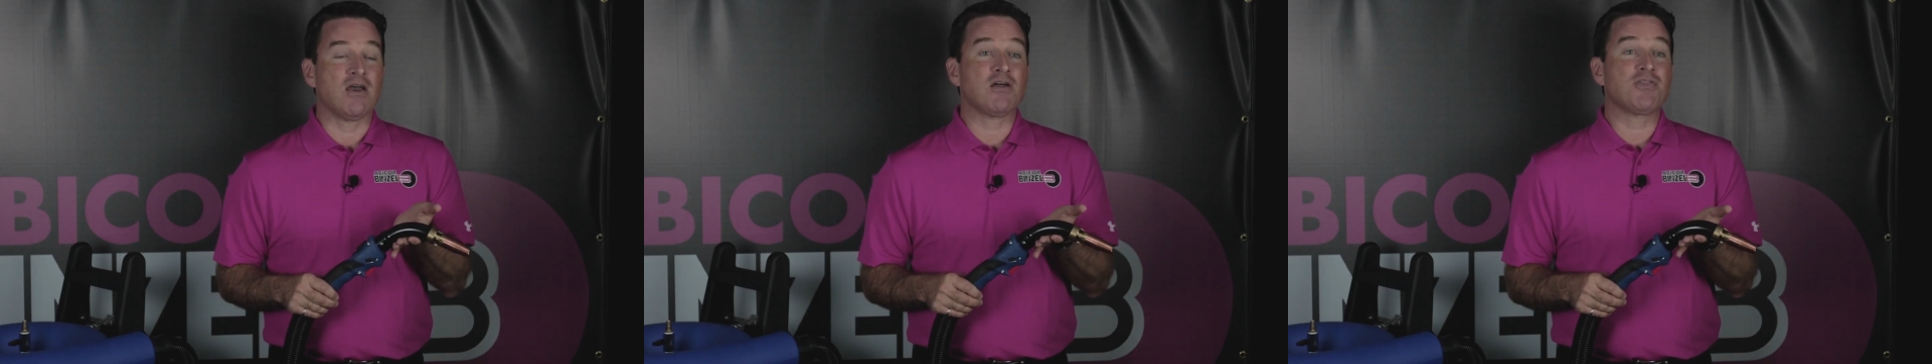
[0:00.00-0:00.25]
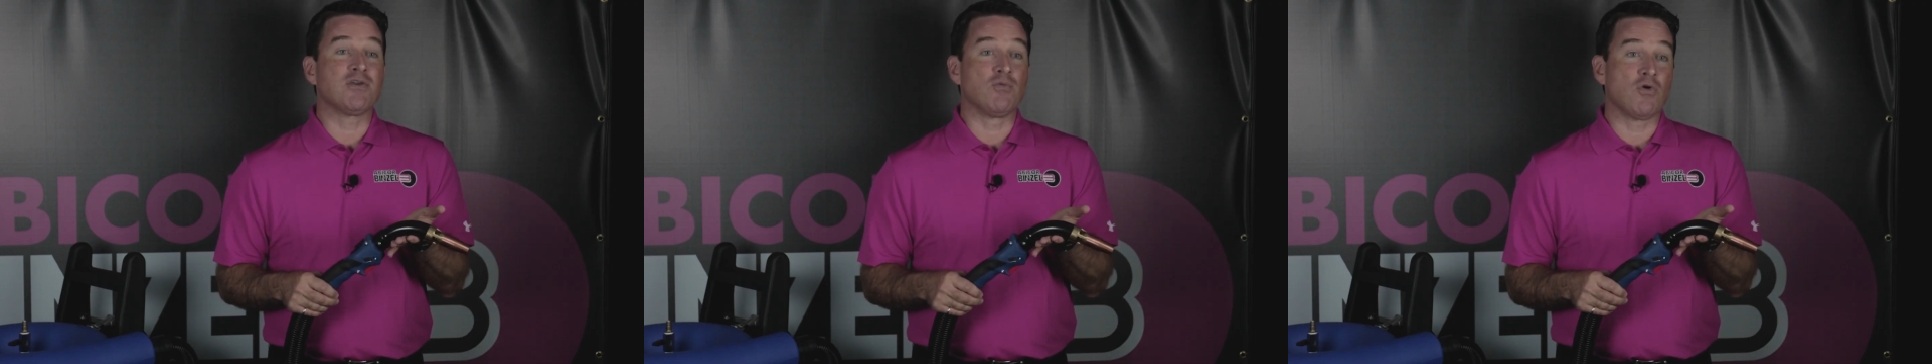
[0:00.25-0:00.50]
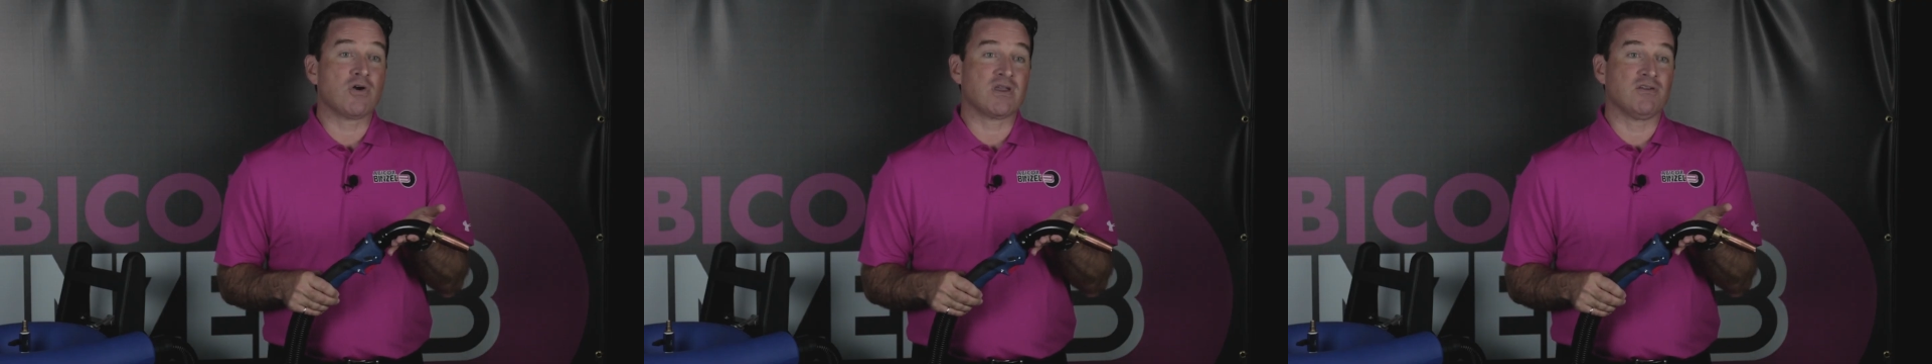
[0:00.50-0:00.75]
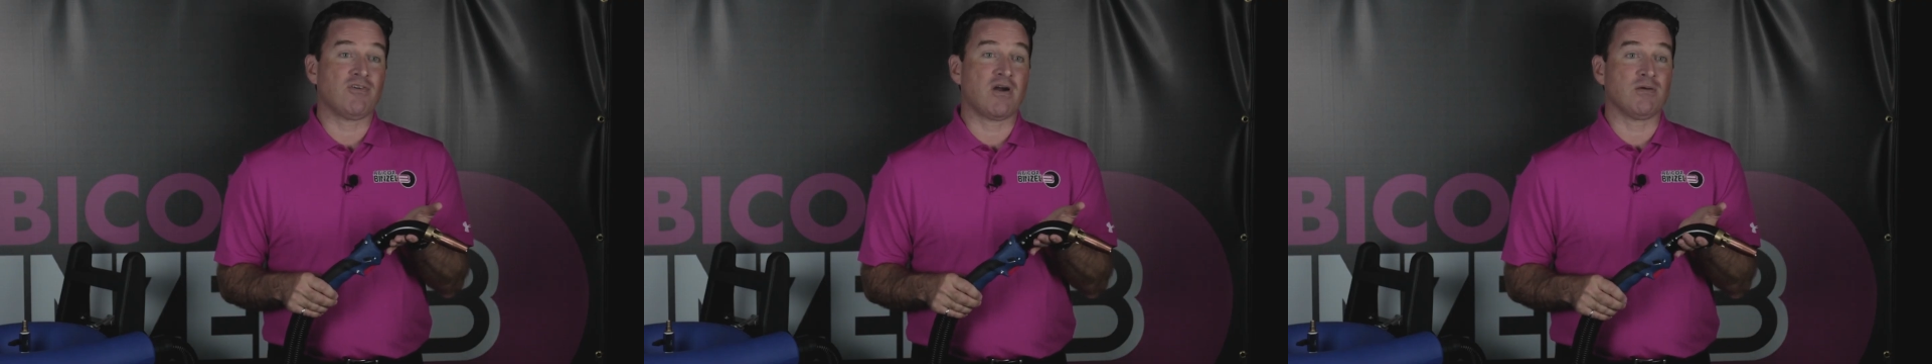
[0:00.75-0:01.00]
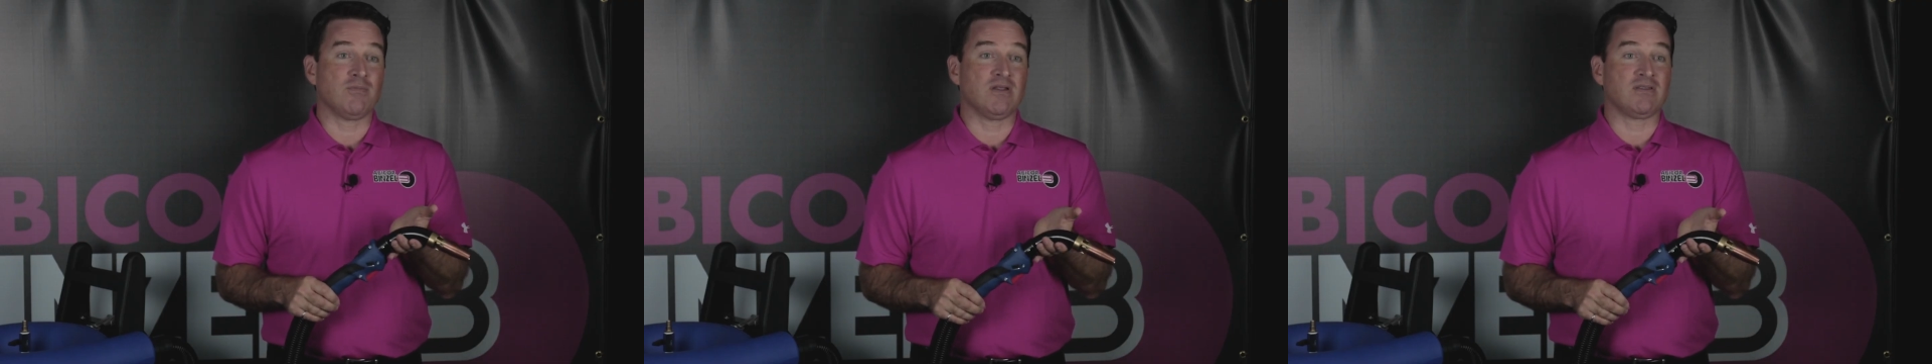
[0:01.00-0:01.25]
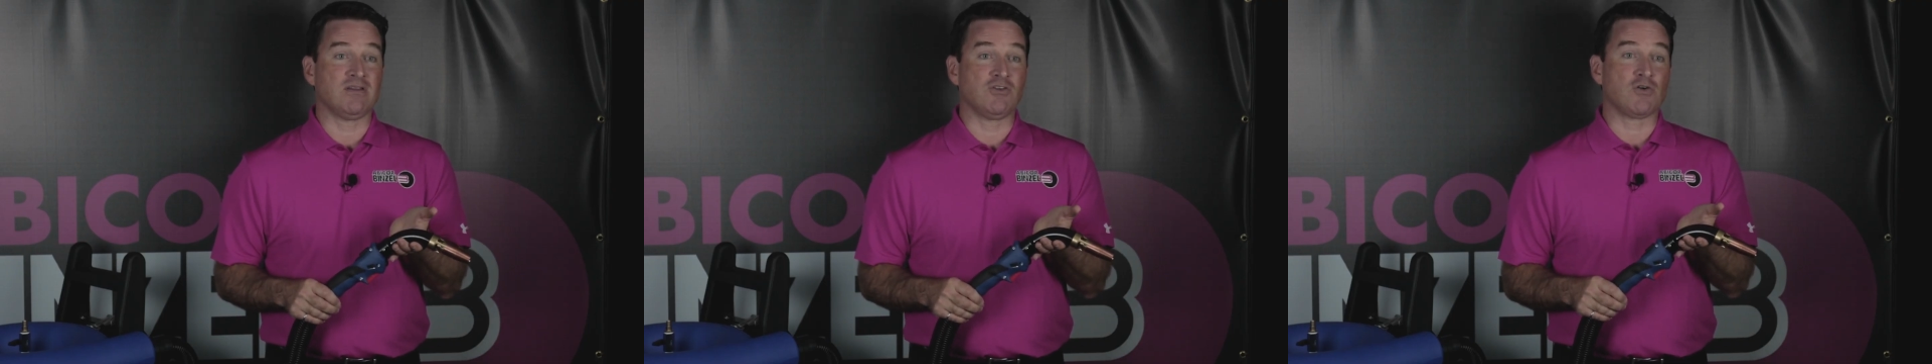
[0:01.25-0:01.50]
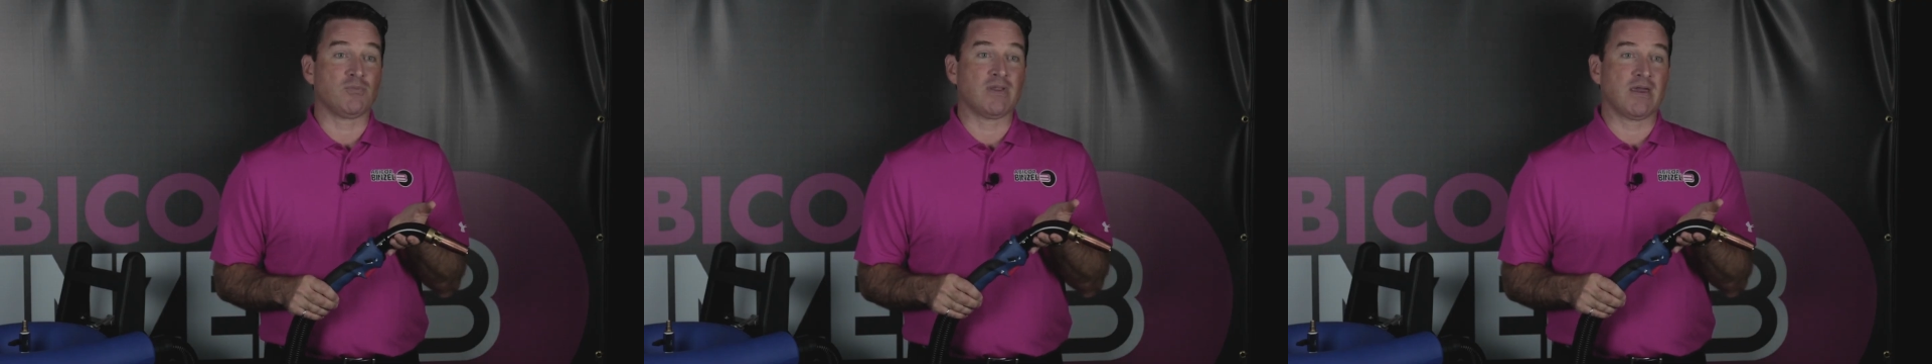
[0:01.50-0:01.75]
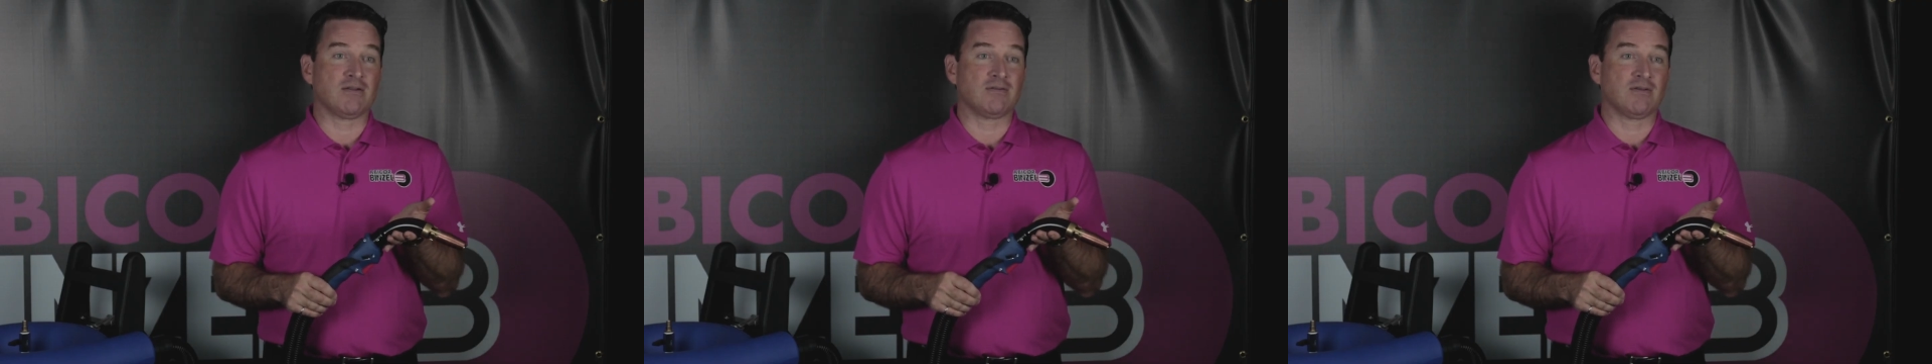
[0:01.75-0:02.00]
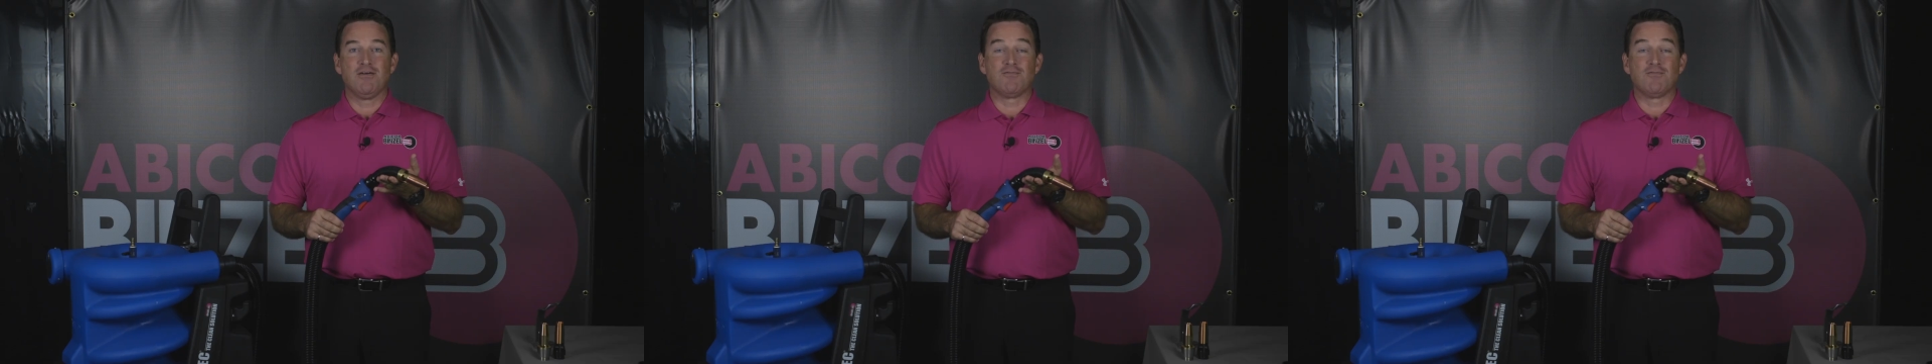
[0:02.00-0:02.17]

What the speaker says: healthy work environment in your plant.